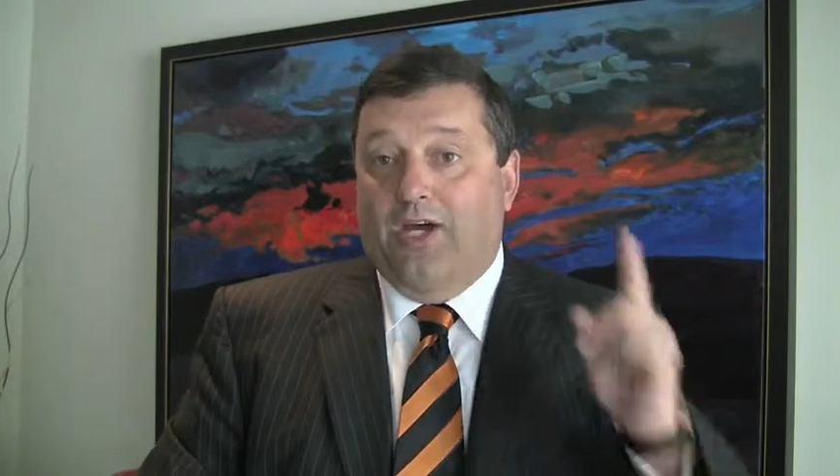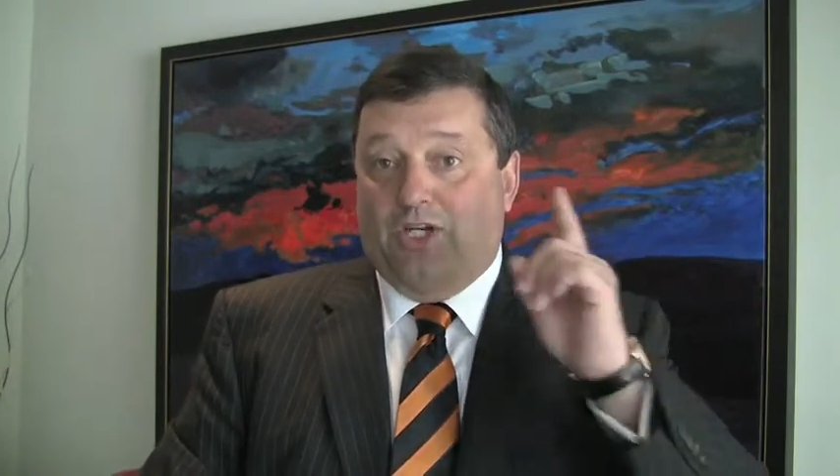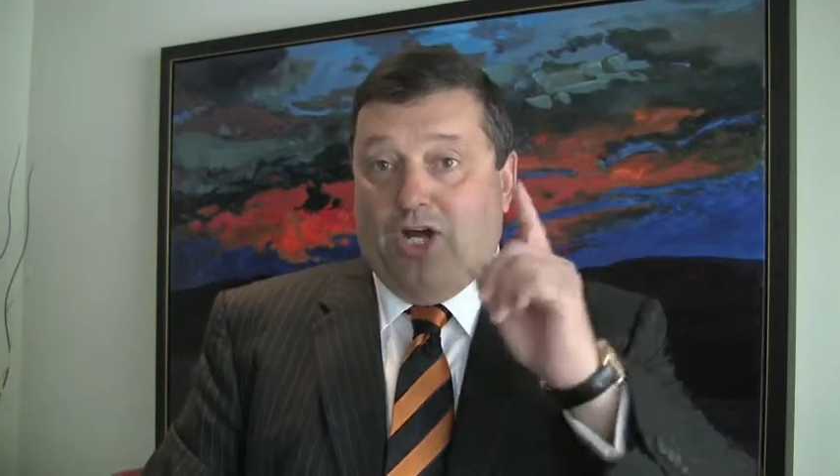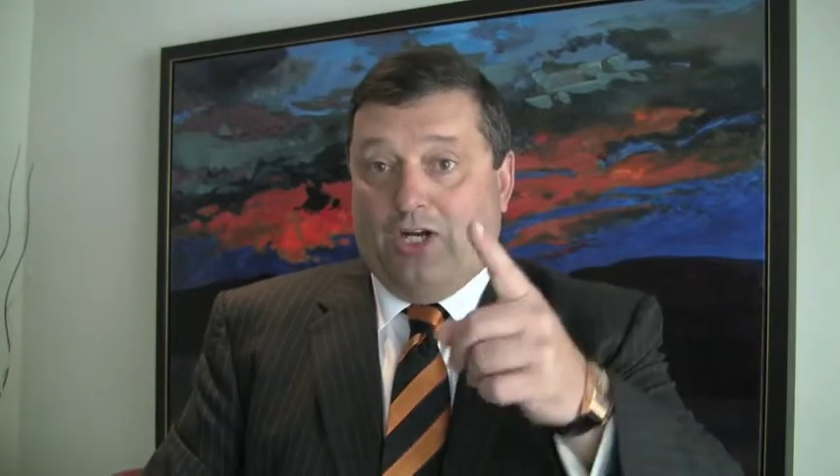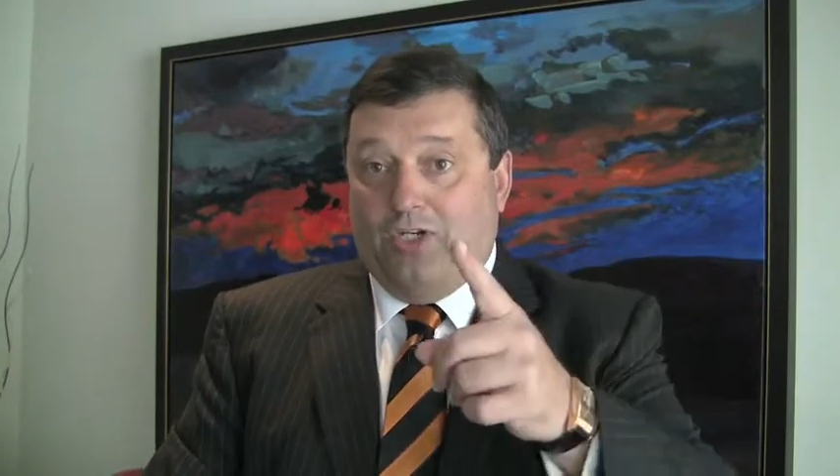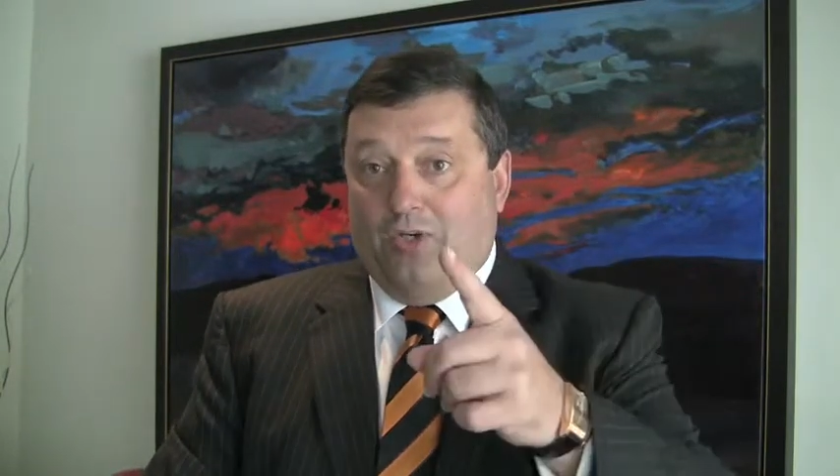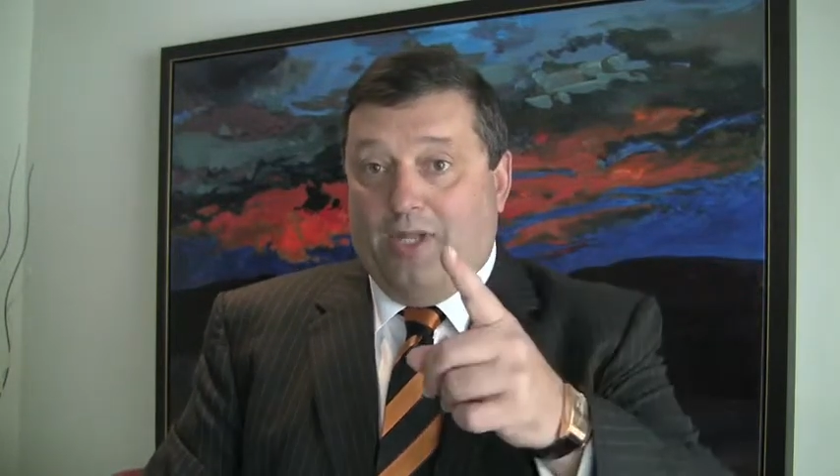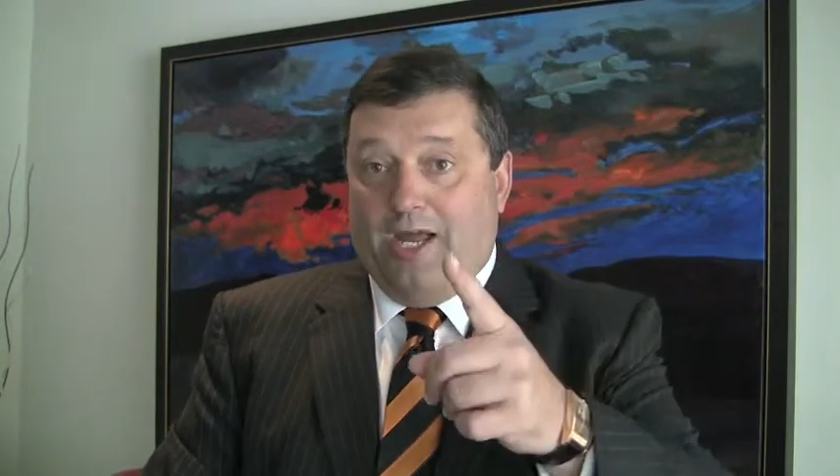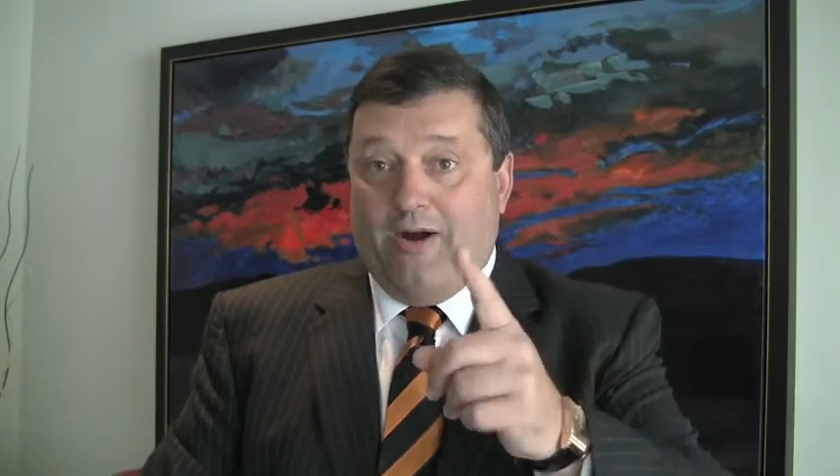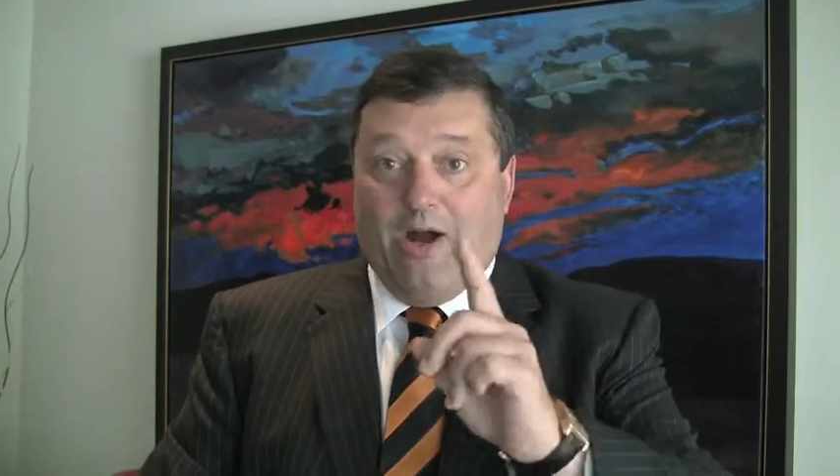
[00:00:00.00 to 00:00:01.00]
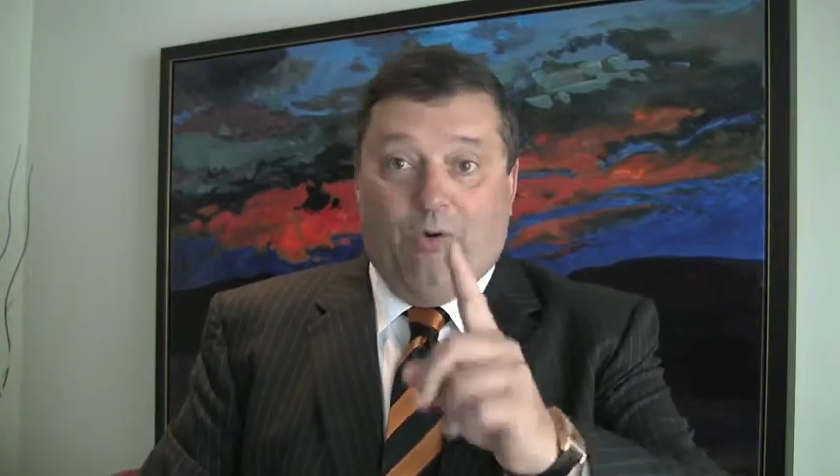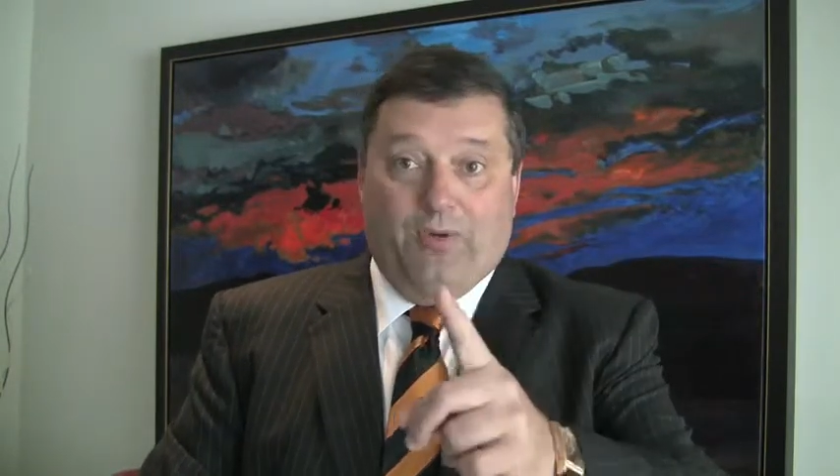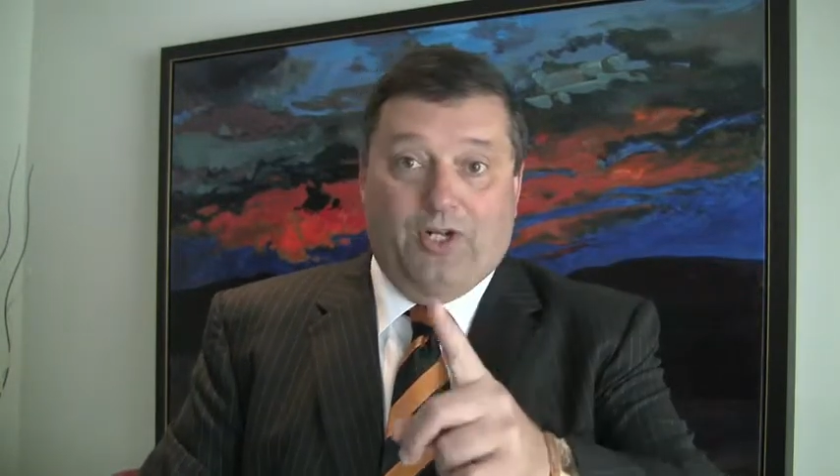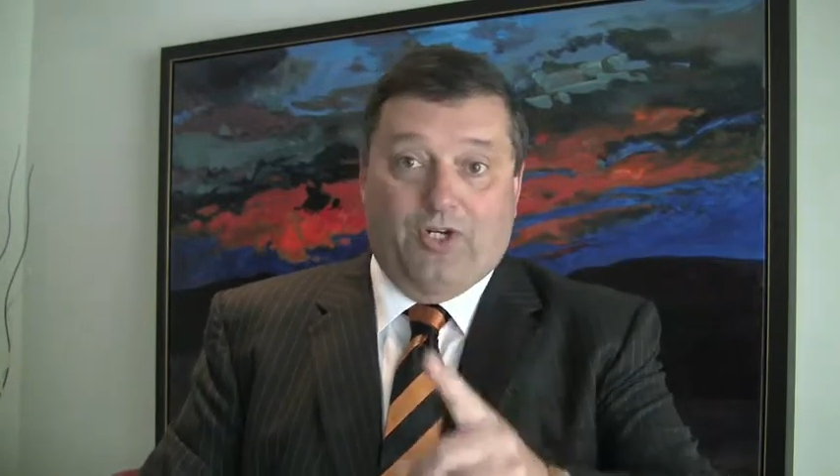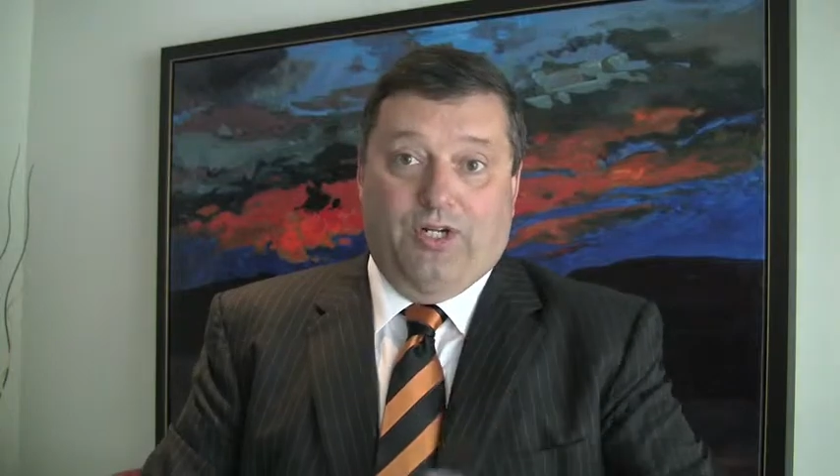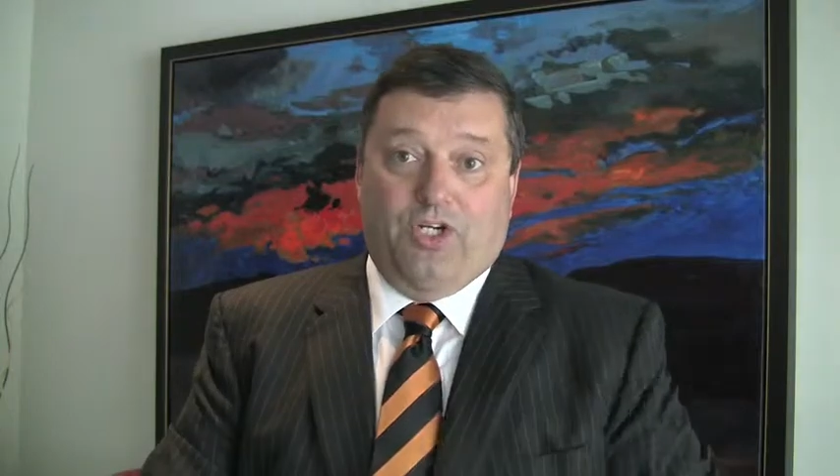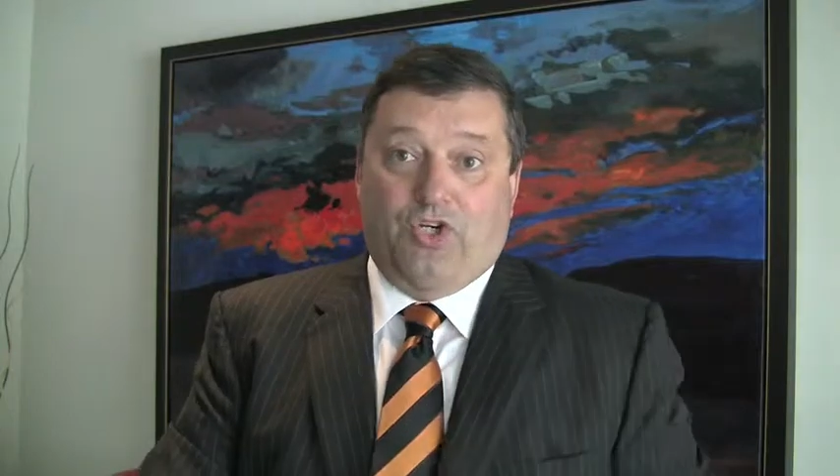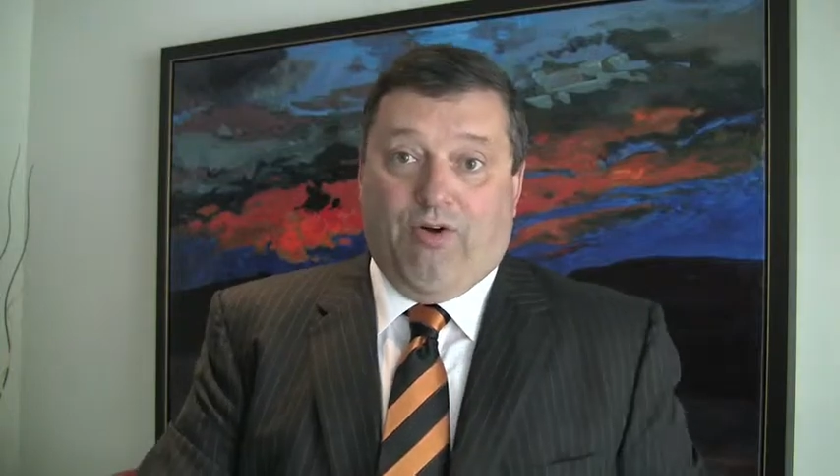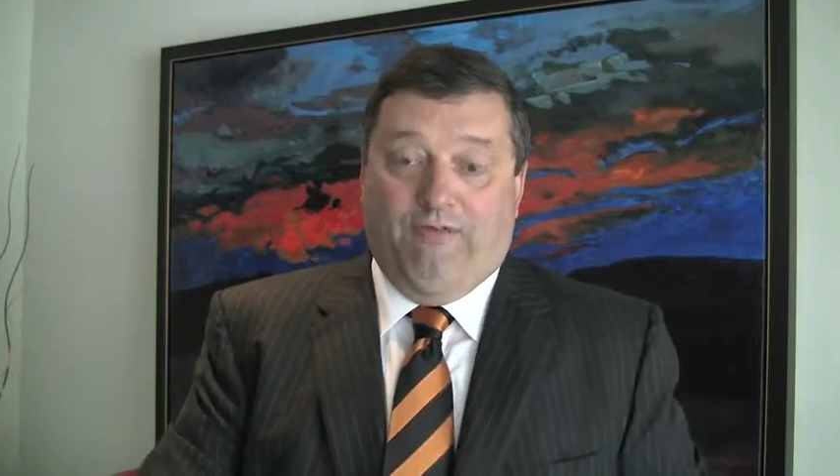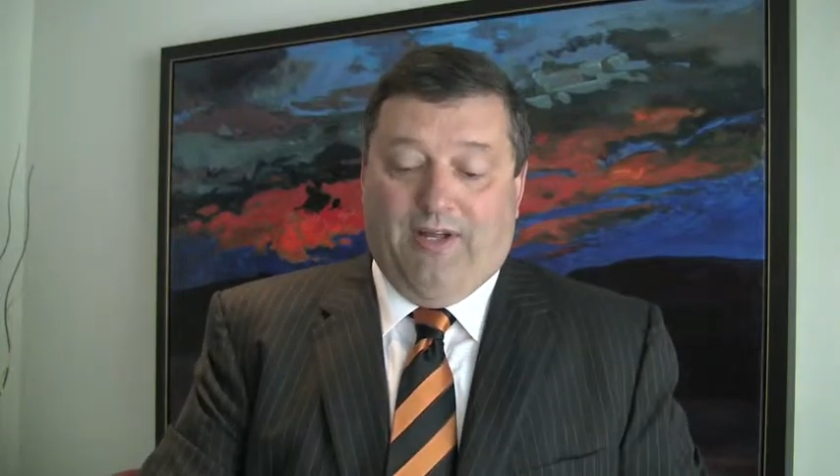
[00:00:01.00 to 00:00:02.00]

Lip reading: Talk to you later. I hope you enjoyed this short